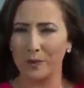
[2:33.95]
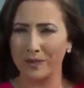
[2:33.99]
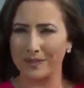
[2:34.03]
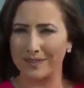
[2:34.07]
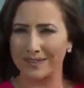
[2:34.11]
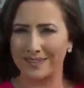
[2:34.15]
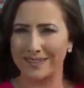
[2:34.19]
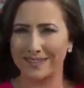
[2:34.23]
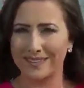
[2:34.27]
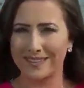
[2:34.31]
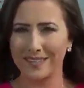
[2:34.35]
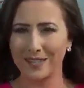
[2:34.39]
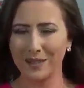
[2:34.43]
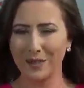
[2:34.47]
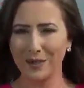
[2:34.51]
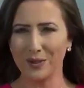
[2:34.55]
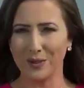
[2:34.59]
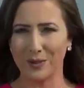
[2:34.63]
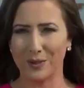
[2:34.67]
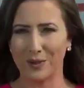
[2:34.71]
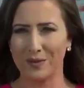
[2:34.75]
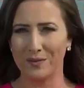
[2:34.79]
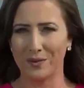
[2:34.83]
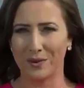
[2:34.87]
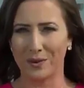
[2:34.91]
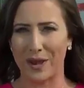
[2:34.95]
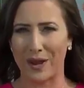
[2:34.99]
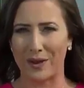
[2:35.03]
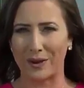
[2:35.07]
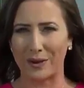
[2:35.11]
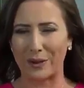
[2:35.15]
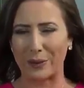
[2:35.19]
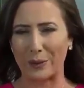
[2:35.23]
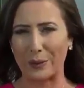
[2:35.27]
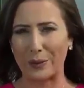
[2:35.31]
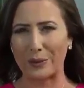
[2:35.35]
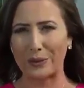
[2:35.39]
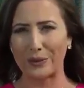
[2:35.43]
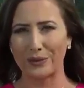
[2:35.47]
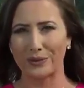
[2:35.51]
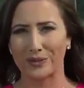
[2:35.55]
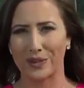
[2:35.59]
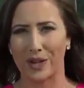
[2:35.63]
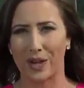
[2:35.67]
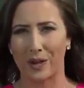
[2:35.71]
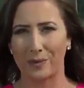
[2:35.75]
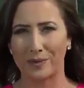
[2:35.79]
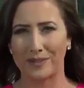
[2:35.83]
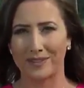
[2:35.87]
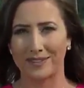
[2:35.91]
but still the Greenville County Coroner's
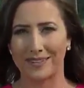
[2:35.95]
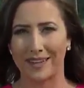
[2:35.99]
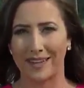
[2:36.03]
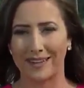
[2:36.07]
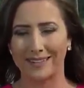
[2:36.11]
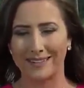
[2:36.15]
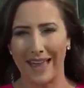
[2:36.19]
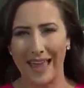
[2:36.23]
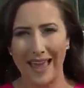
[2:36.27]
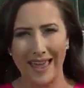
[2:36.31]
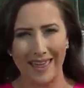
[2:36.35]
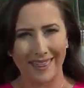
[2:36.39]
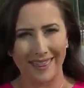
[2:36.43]
Office says